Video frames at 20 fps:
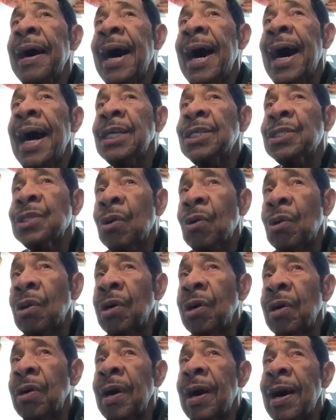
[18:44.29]
I told
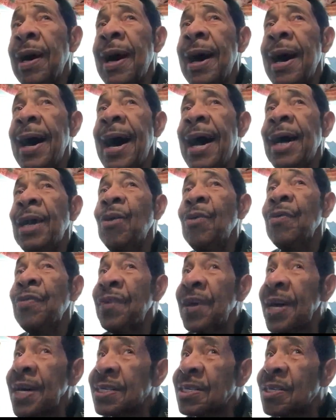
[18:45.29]
her, I don't
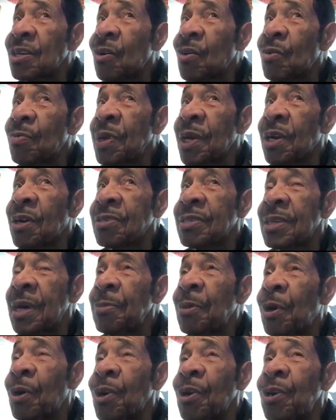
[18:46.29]
think so, because
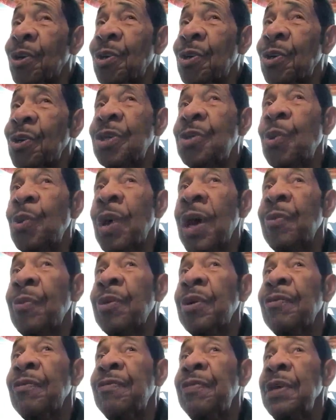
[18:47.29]
I'm going to do a duet
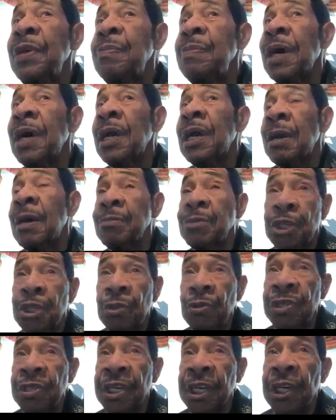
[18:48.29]
with a female. I'm
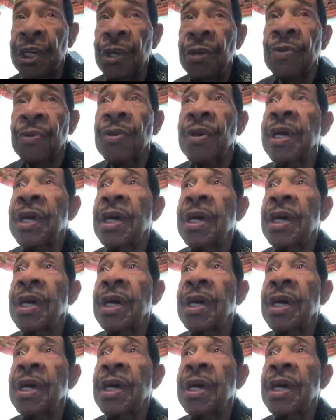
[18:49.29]
choosing you.